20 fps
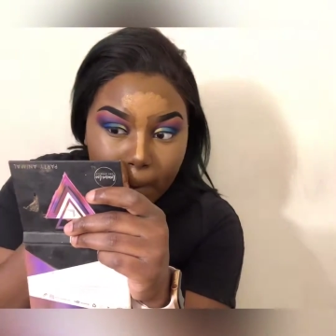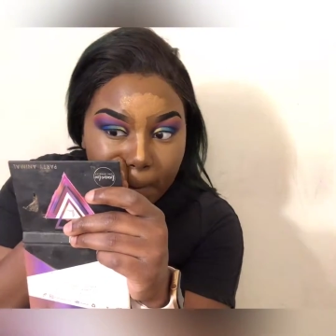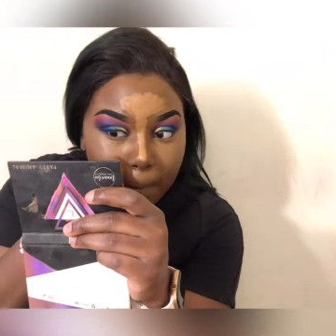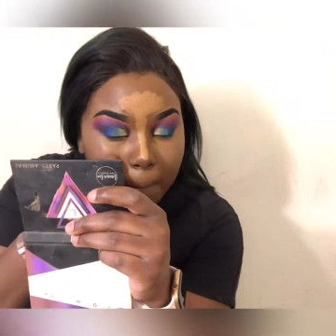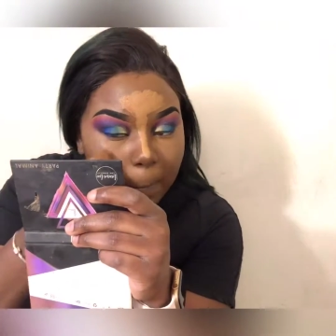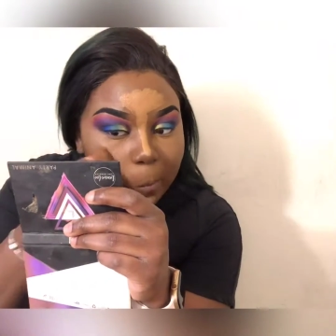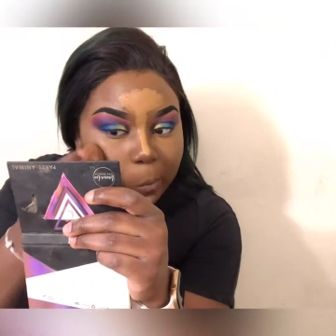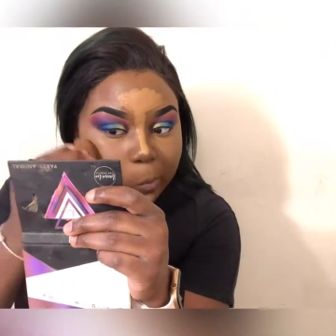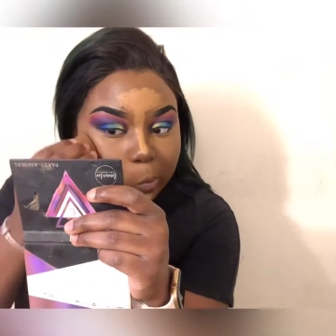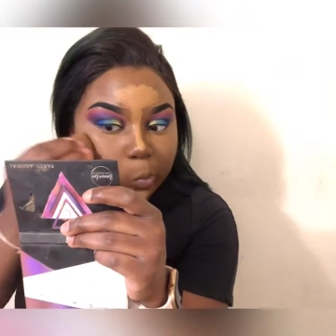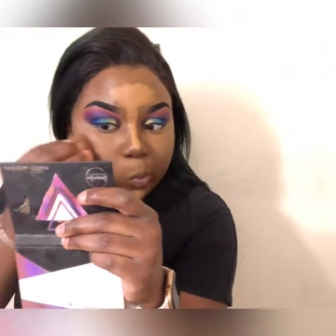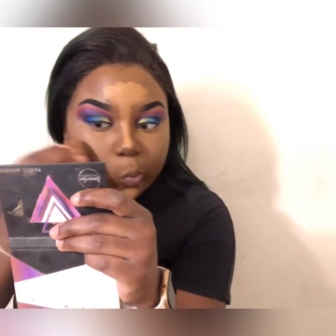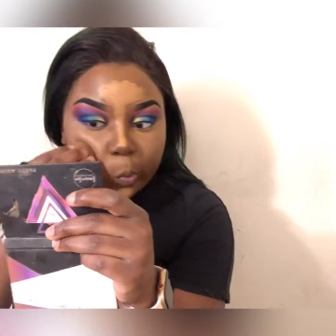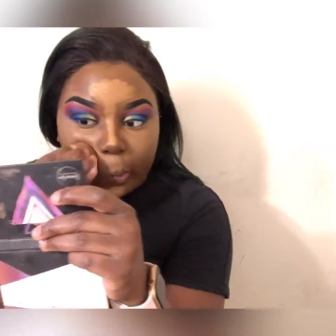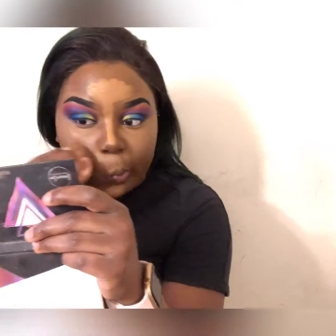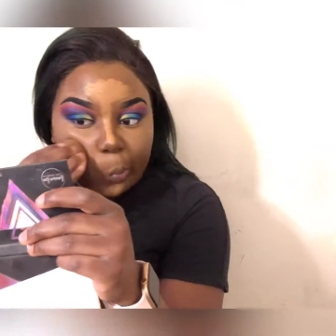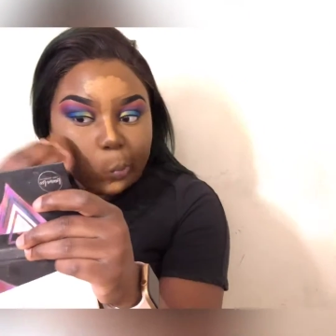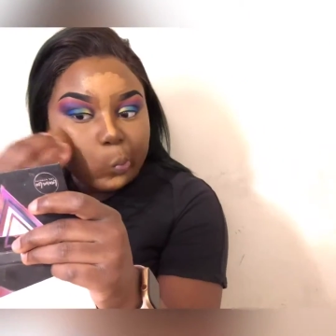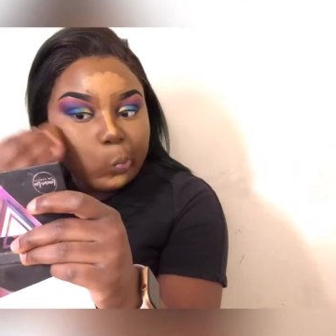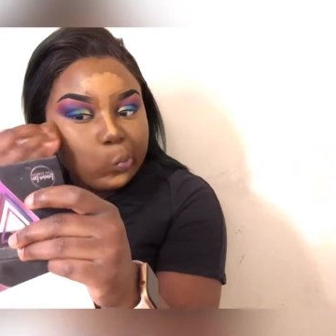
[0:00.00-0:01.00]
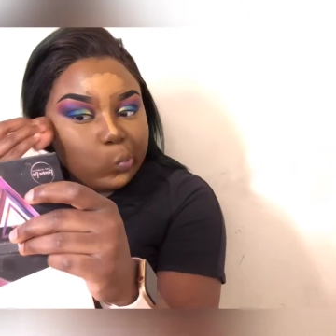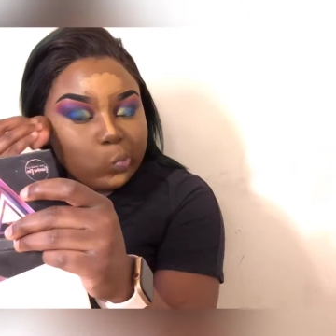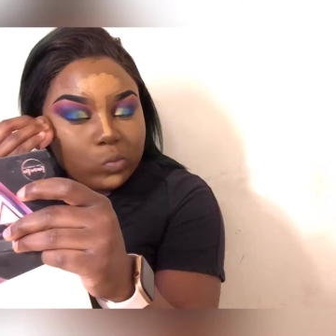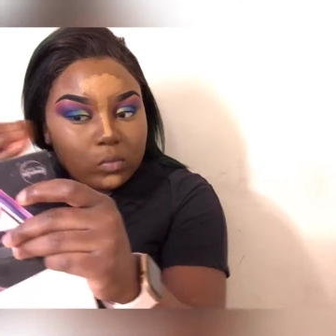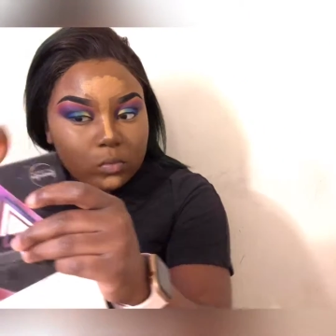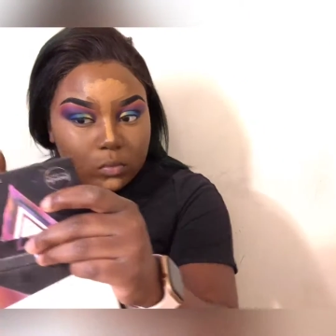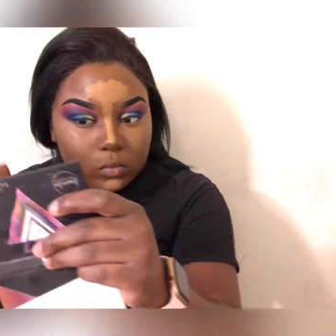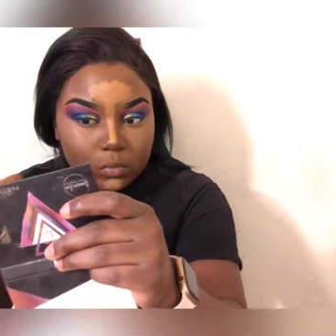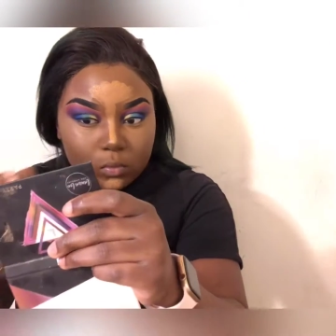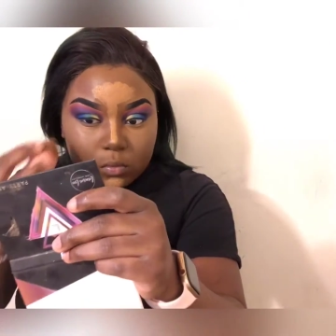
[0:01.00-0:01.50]
of my nose and my
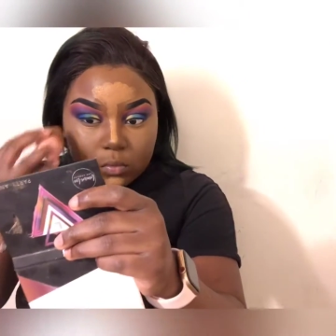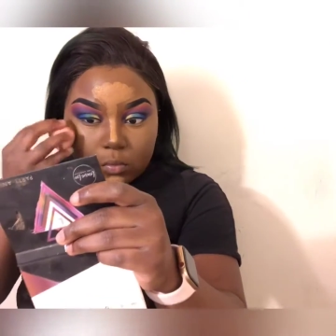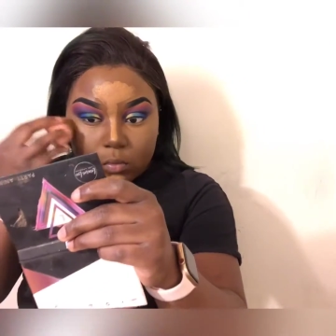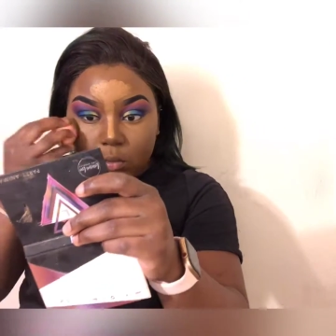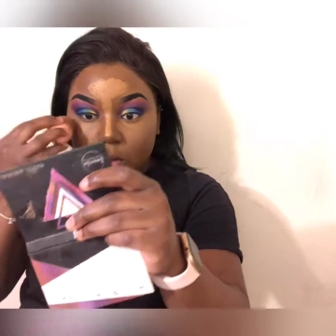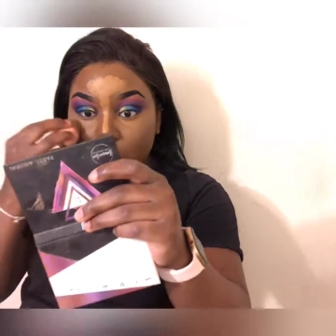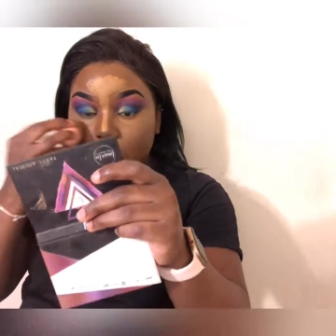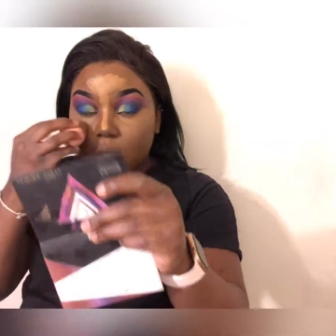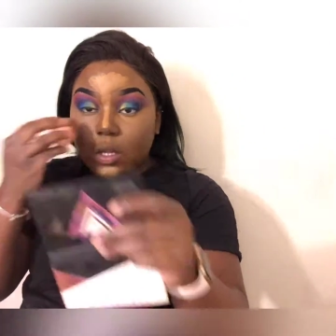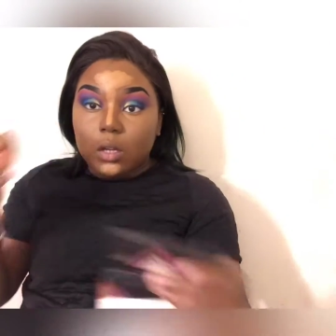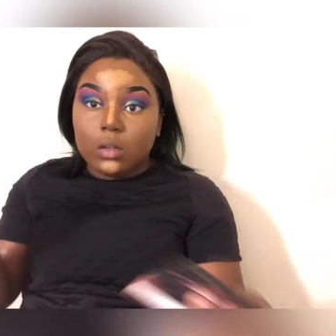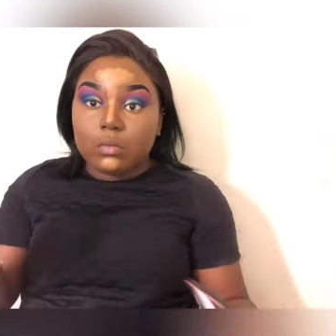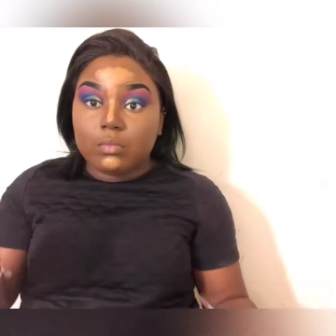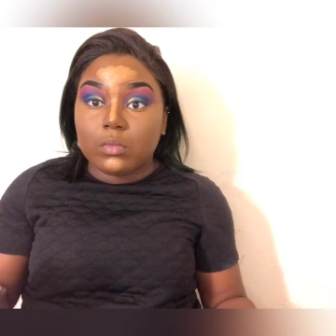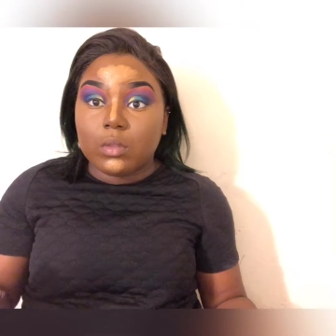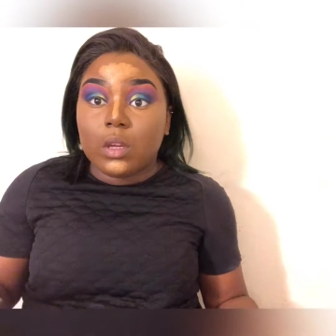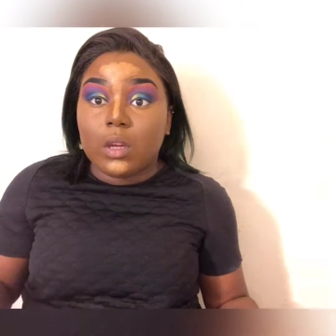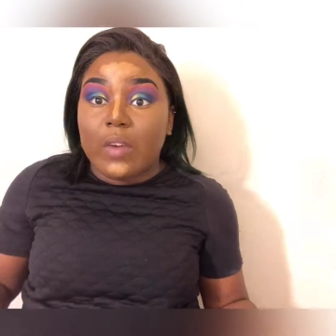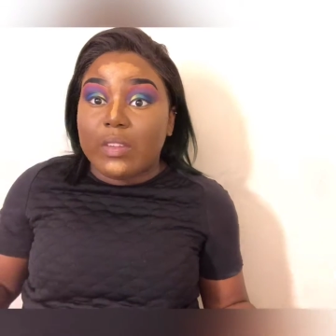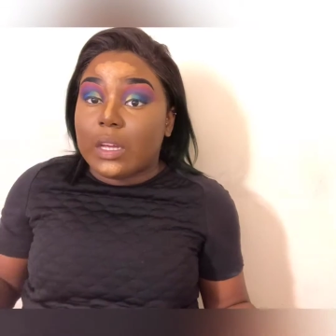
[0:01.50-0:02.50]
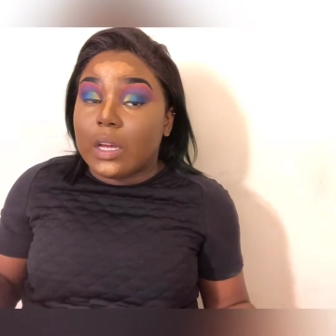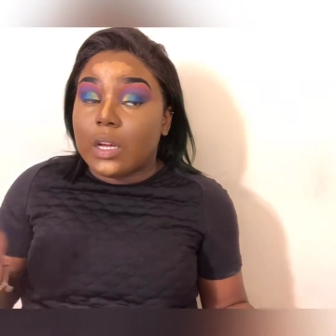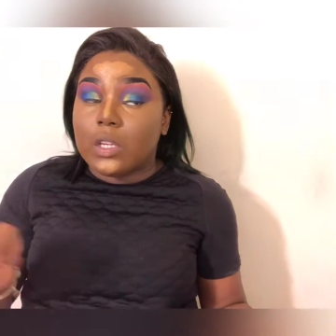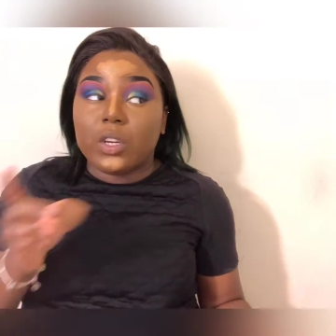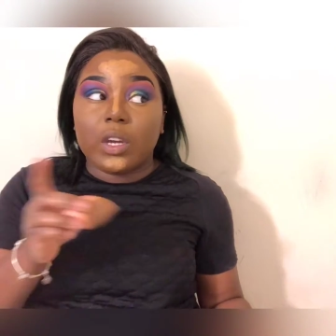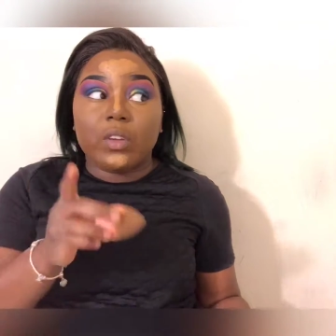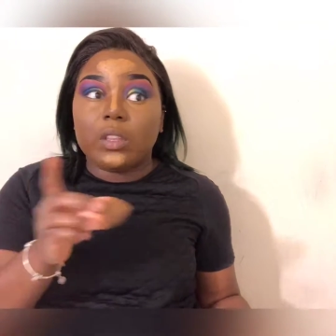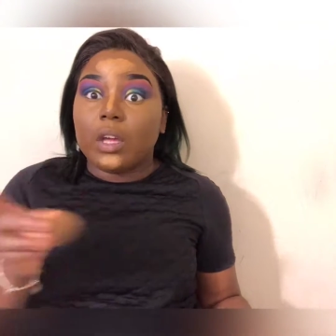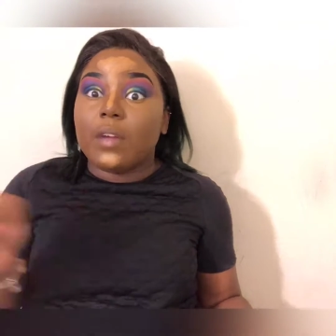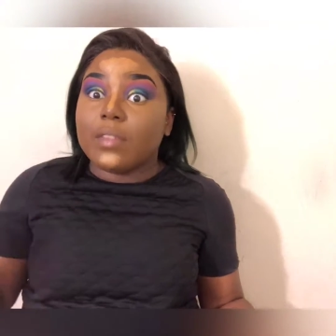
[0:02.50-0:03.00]
forehead, and on my
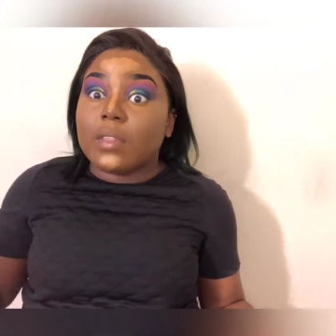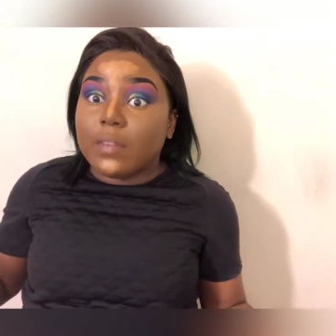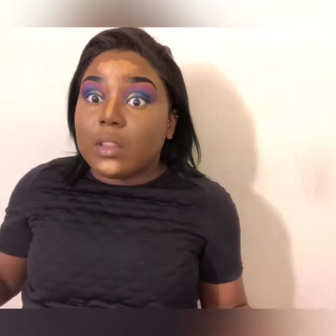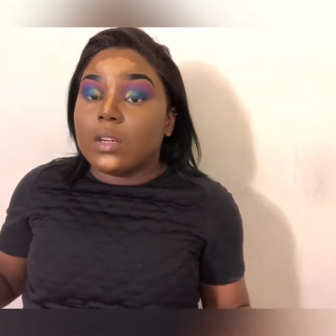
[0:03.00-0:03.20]
chin.